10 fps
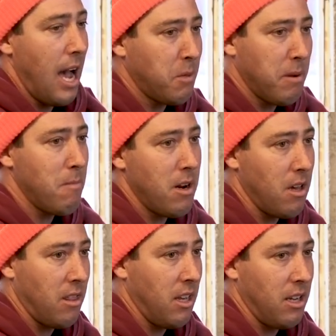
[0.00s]
I spend
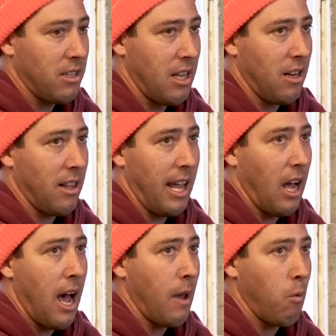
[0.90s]
money on things that
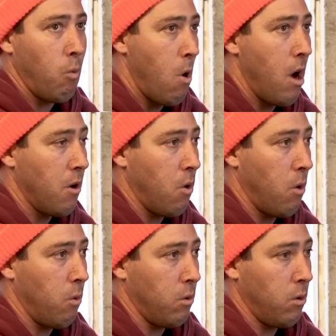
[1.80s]
like I want
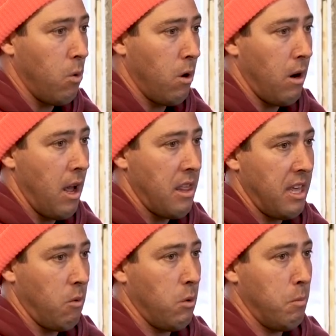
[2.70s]
or I
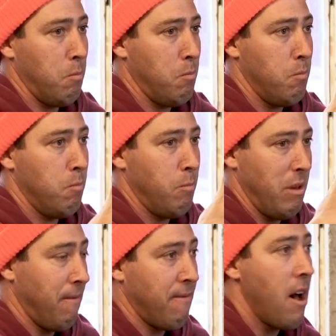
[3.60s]
think will
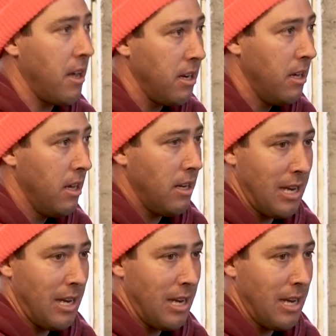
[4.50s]
be fun,